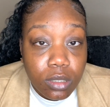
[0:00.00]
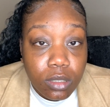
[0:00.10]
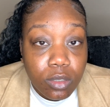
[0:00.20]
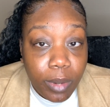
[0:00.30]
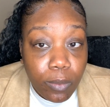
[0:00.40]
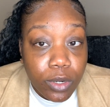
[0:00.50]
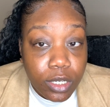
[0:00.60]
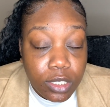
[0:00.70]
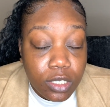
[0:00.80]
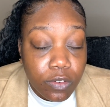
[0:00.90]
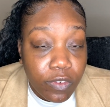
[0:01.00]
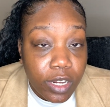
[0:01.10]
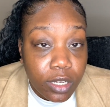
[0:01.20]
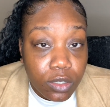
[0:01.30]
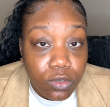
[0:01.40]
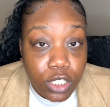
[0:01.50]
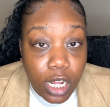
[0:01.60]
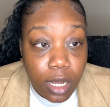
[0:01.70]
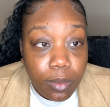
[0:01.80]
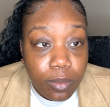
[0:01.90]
you might want to consider finding a new job